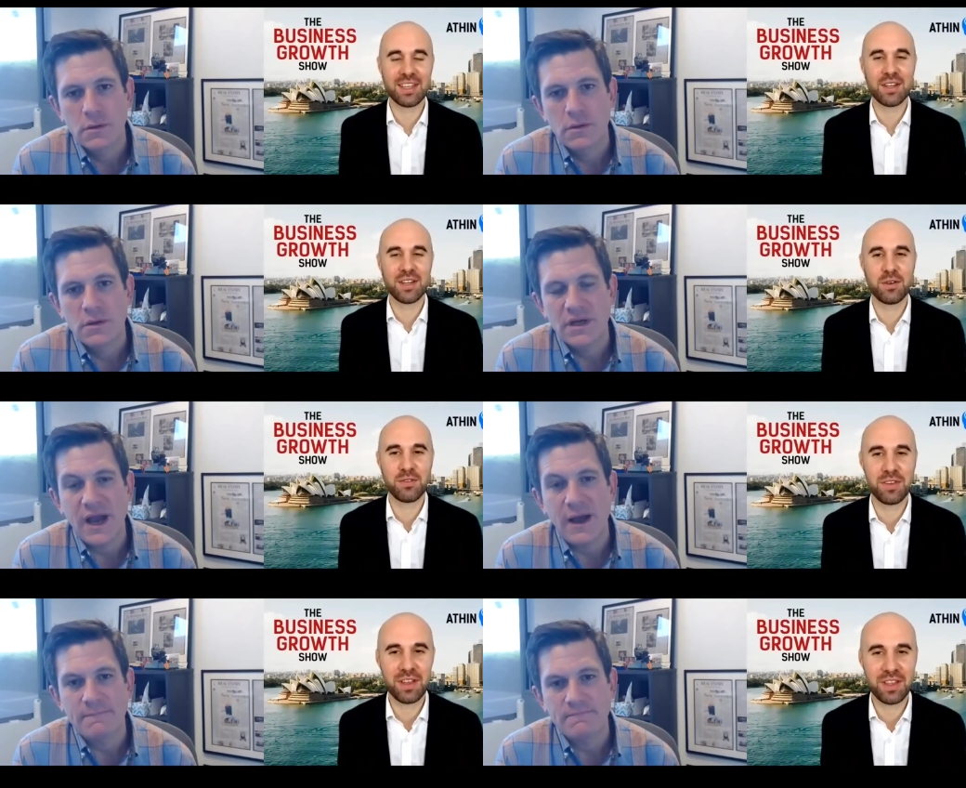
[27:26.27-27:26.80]

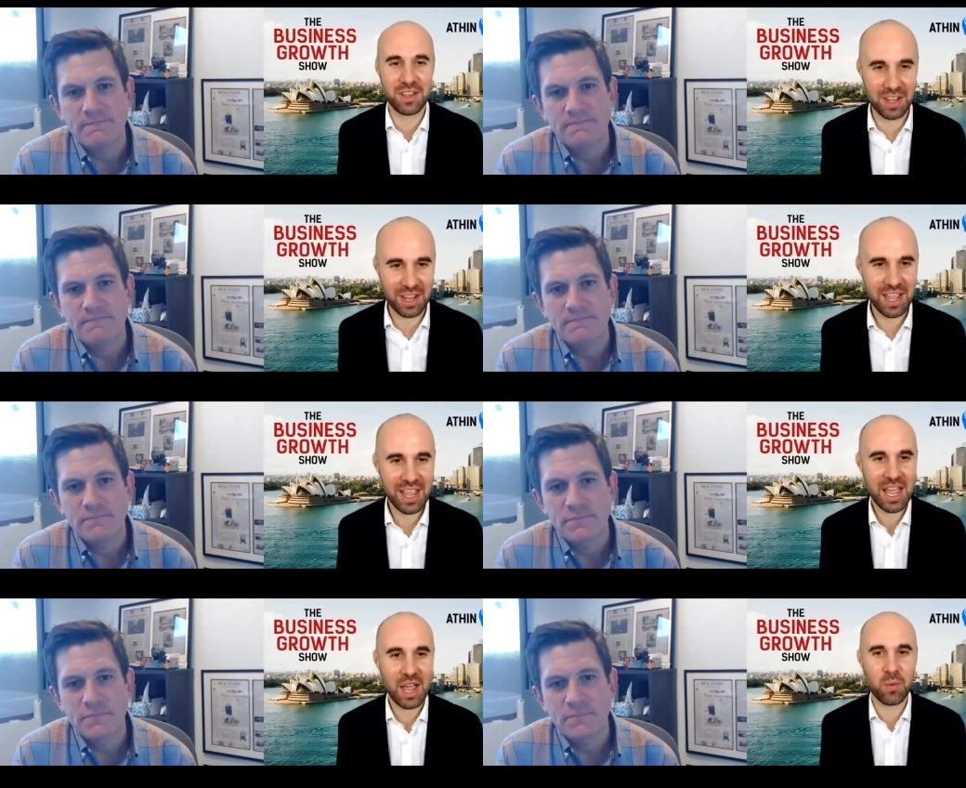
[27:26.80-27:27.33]
Speaker 1: there of you know
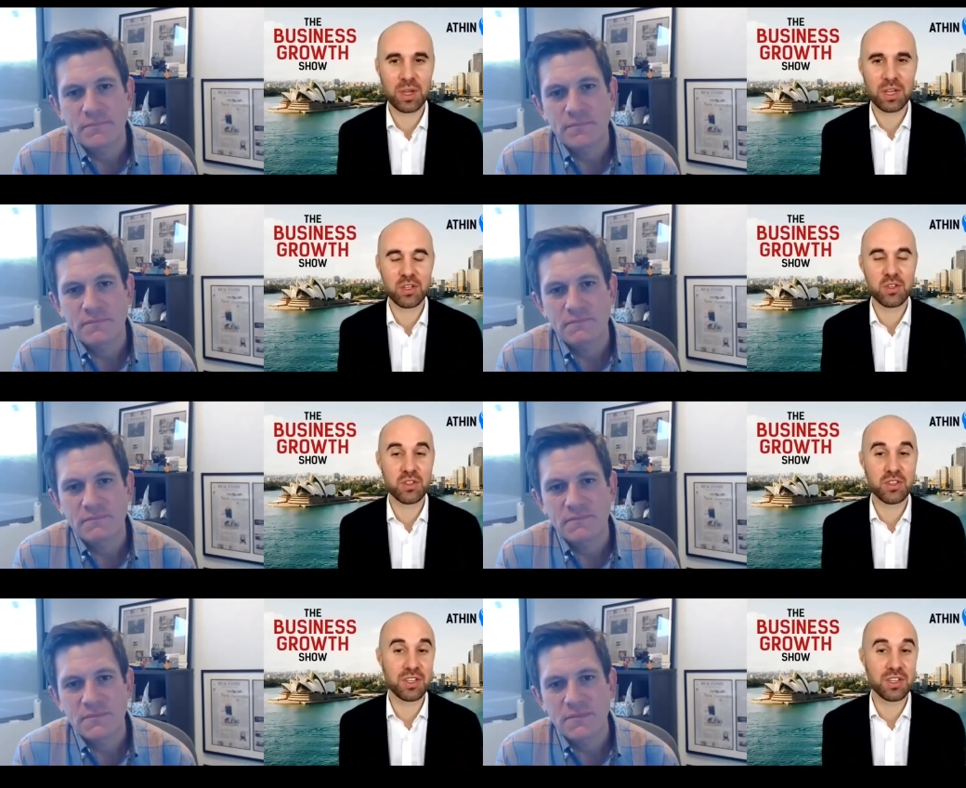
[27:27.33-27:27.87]
how we
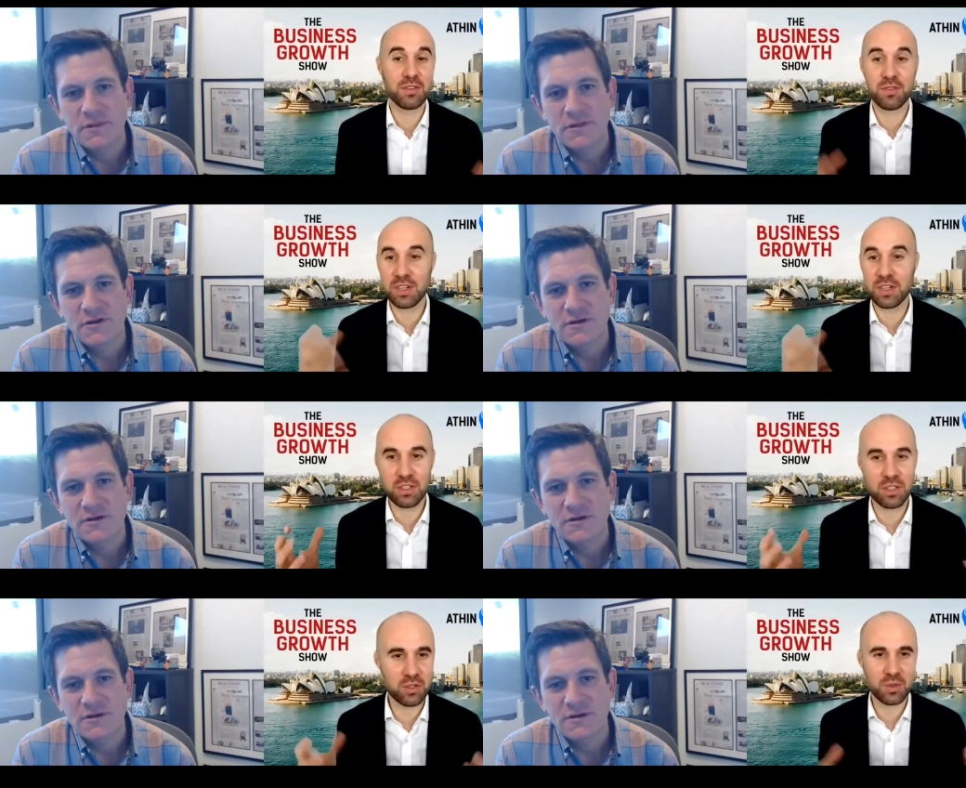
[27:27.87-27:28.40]
can use it in different
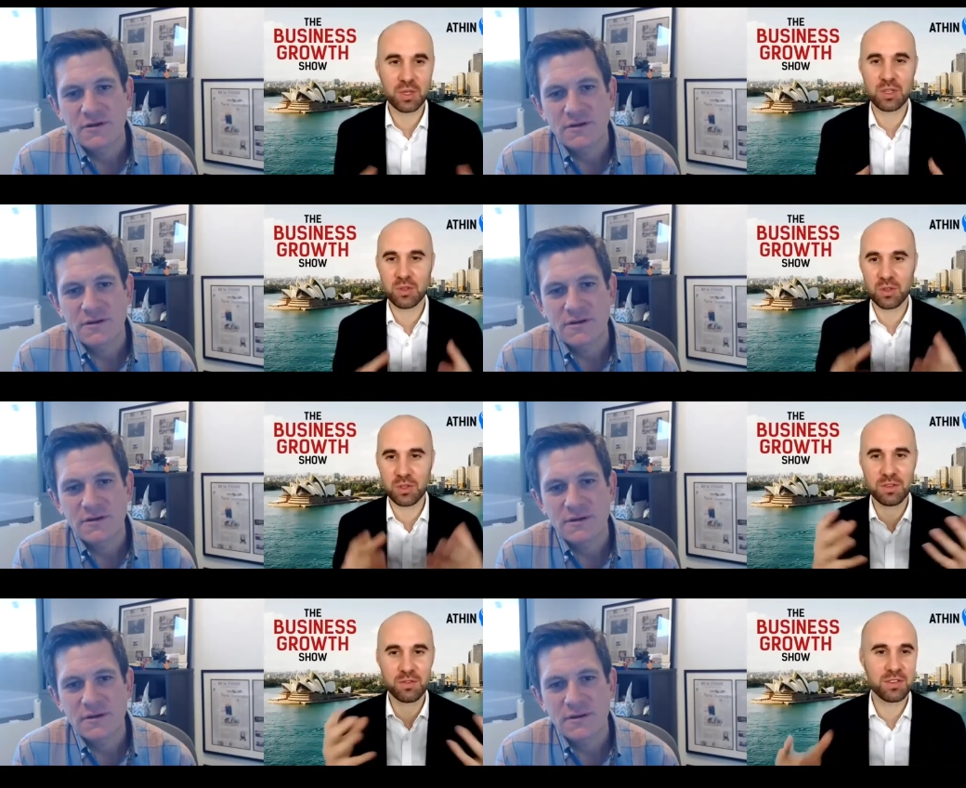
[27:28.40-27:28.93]
industries or
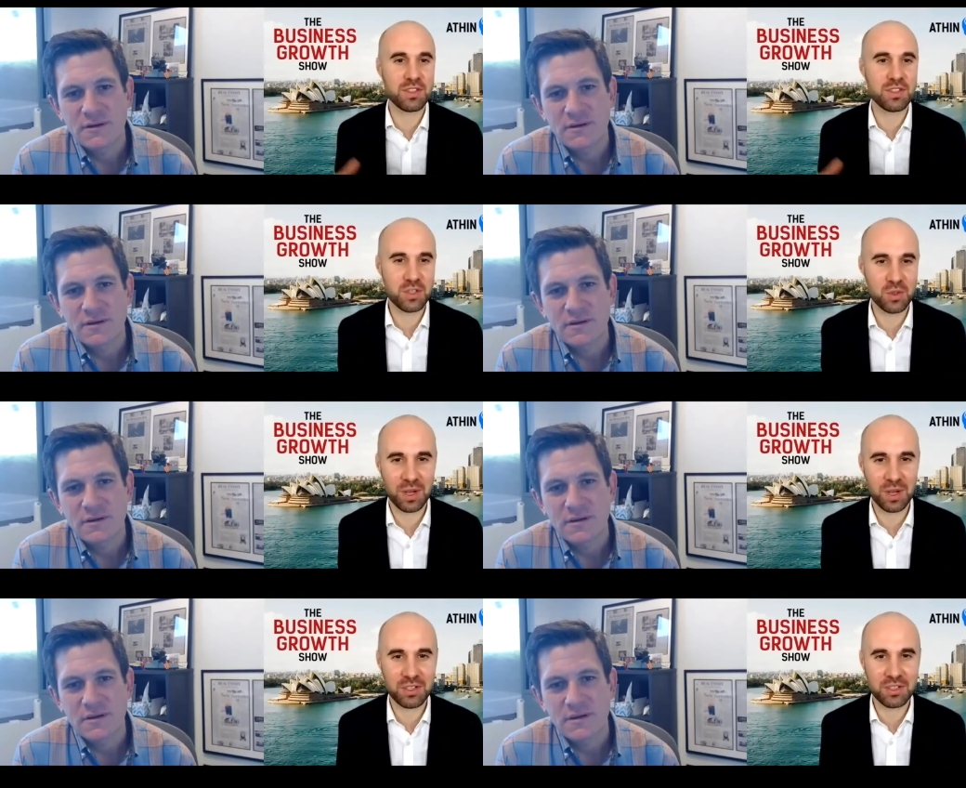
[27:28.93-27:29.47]
different
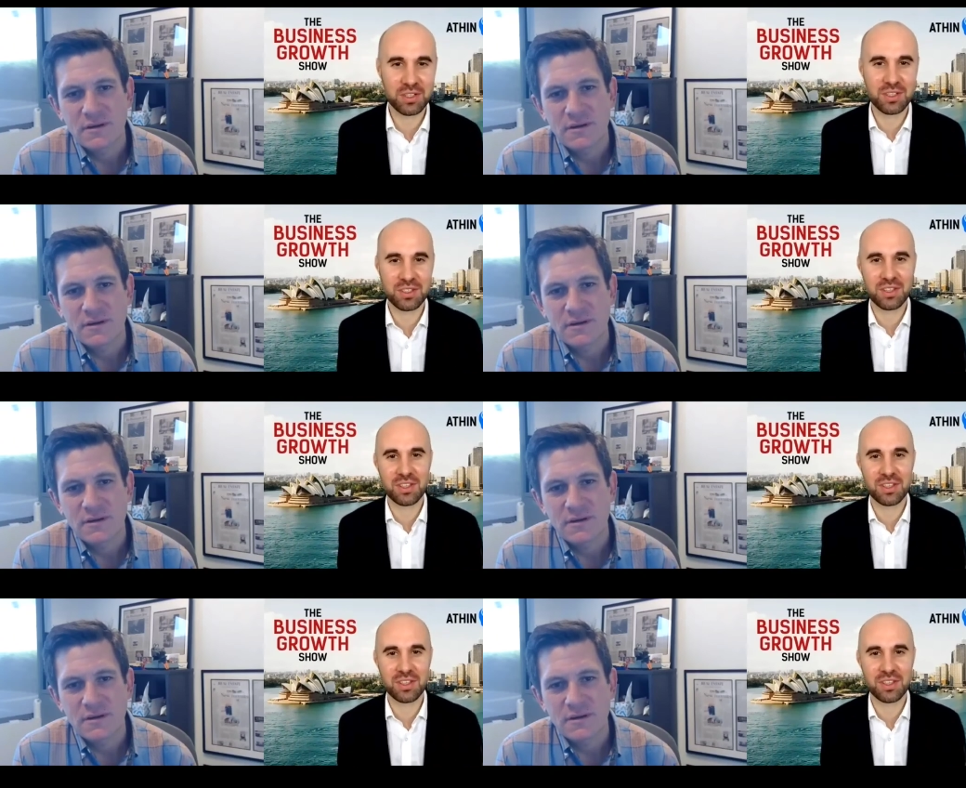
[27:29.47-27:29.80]
situations.